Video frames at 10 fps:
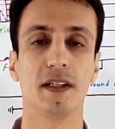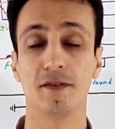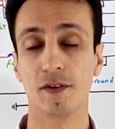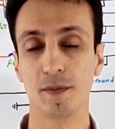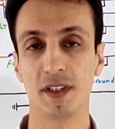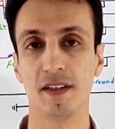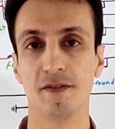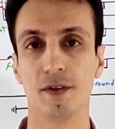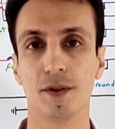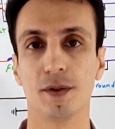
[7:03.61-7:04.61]
informative
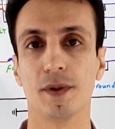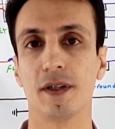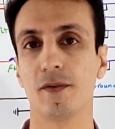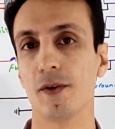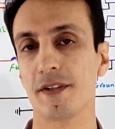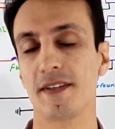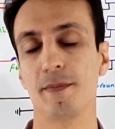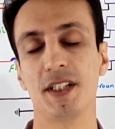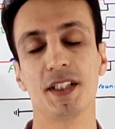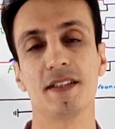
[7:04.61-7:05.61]
for you and worth the
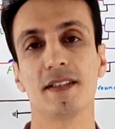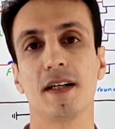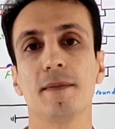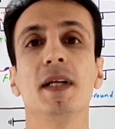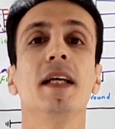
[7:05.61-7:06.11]
precious time